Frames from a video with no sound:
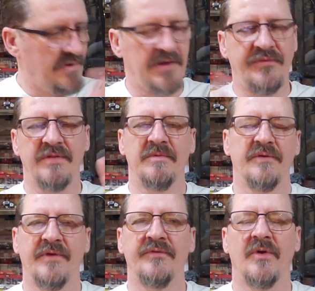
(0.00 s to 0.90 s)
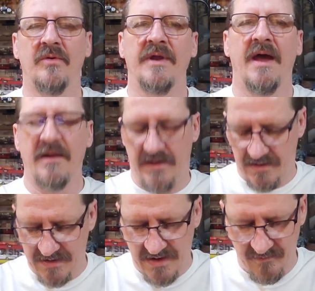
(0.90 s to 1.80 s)
like I said, once they sold out,
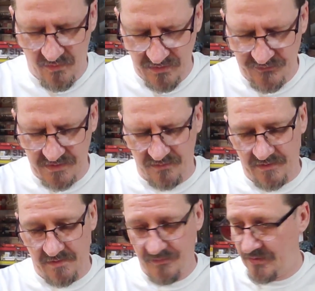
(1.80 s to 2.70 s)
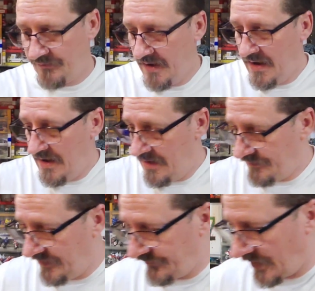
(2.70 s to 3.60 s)
and I got more stickers coming. There's these